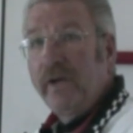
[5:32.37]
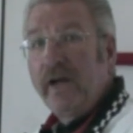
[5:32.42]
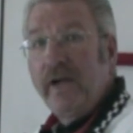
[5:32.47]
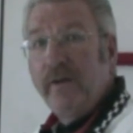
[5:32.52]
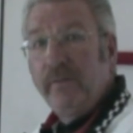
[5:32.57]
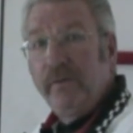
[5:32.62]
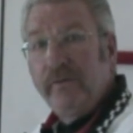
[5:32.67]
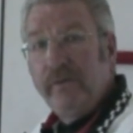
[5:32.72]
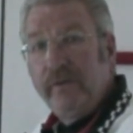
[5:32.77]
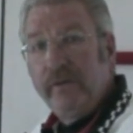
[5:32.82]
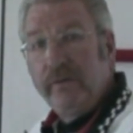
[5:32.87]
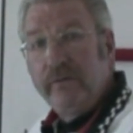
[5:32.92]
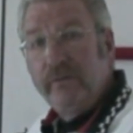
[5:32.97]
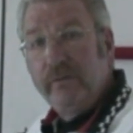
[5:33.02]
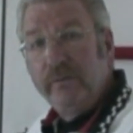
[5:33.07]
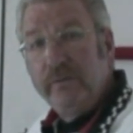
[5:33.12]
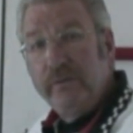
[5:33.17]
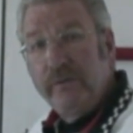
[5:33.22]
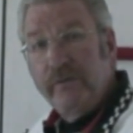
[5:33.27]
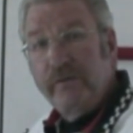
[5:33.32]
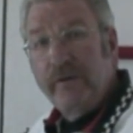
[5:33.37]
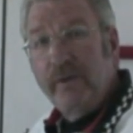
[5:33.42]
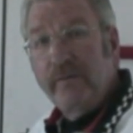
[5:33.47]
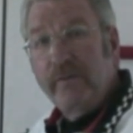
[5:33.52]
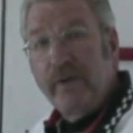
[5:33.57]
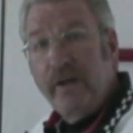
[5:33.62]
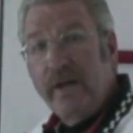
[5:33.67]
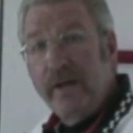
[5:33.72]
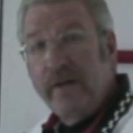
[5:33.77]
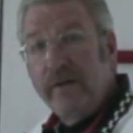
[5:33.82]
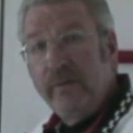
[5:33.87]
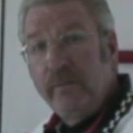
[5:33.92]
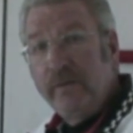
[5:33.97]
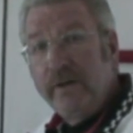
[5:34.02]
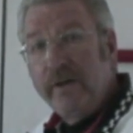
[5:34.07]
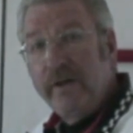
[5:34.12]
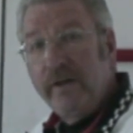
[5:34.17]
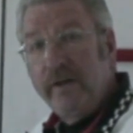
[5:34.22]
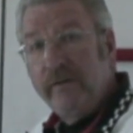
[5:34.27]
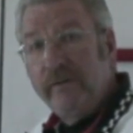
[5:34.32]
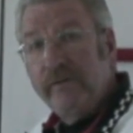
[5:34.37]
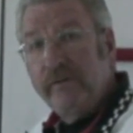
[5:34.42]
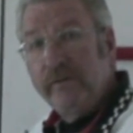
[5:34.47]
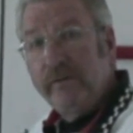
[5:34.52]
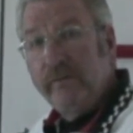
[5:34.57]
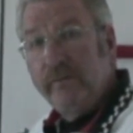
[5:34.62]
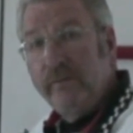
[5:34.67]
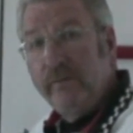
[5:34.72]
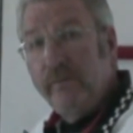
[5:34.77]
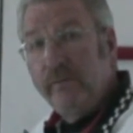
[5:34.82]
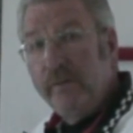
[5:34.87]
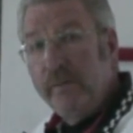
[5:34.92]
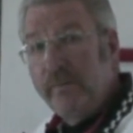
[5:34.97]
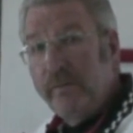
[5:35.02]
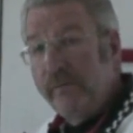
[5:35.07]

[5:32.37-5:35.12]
line with the do-it-yourself guy on the weekends. We